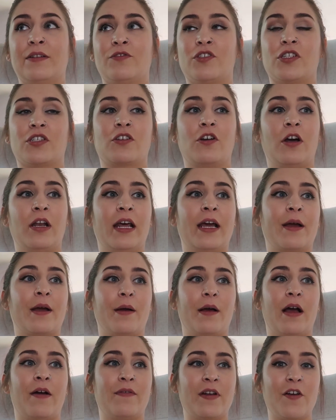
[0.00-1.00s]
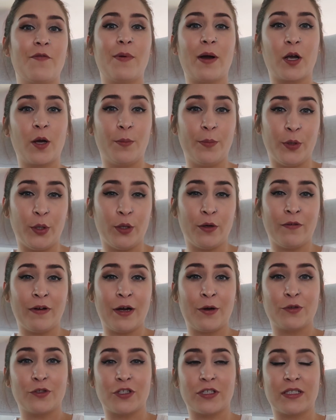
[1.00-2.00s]
I've just got like, I've left my computer
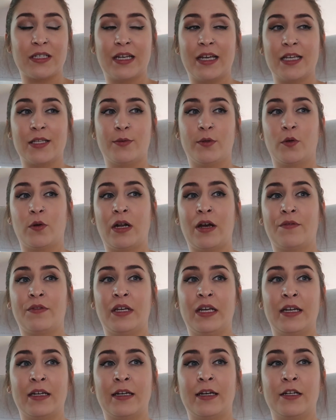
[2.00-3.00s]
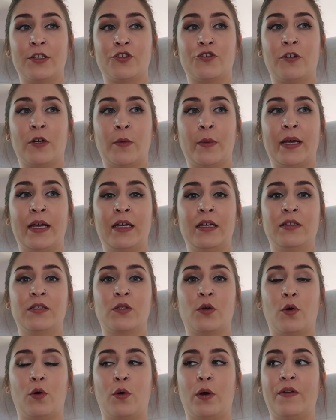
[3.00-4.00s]
out just in case we don't have the internet straight away,
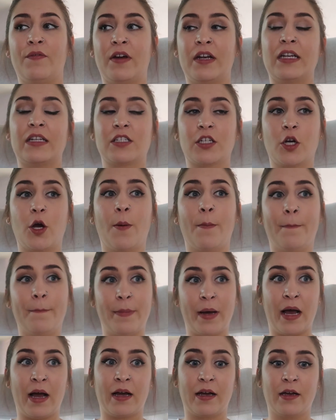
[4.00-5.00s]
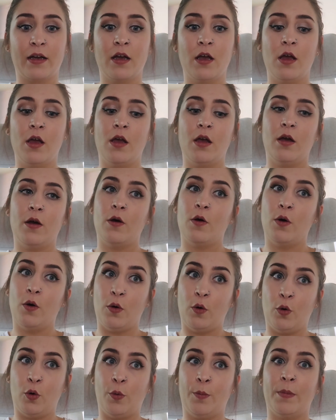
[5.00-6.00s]
so if I need to come back
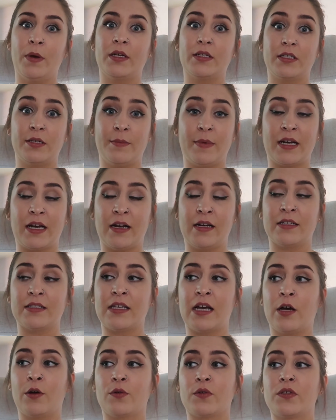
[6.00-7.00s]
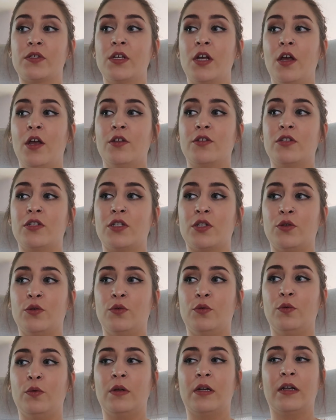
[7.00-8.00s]
home to my nana's house to
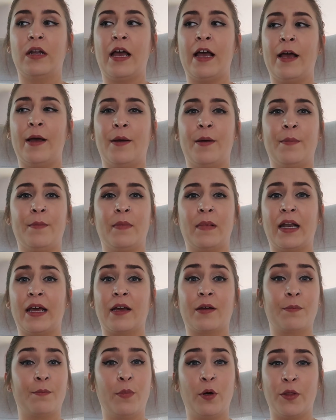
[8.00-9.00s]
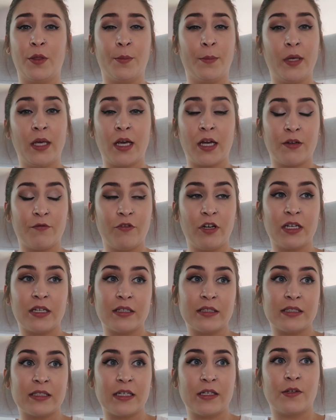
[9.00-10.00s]
do like put the meter
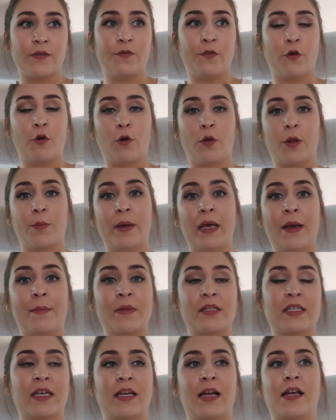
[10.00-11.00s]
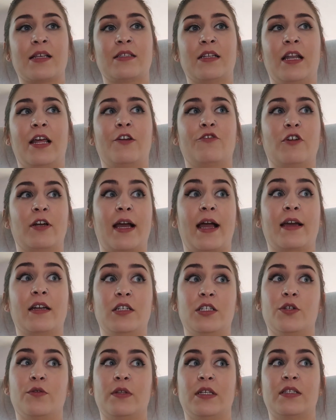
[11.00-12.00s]
readings in for all the payments like gas and electric, I
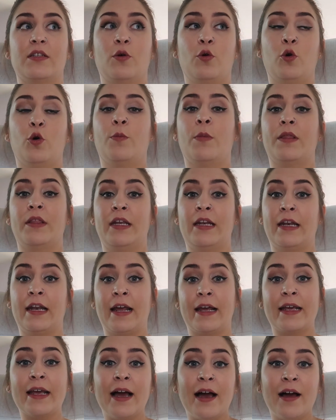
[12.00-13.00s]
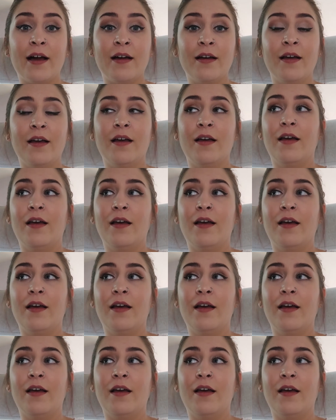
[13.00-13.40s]
can do this at home on the internet here,